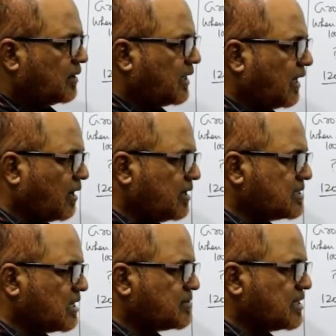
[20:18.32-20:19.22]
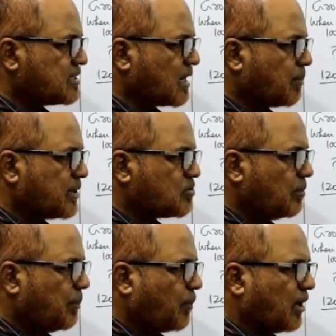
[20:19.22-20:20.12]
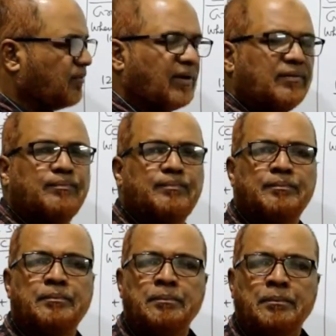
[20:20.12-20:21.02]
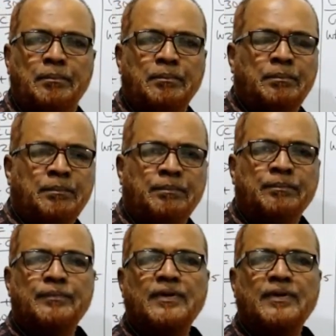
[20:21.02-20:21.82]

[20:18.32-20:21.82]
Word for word: then reserves and surplus will be 0.5.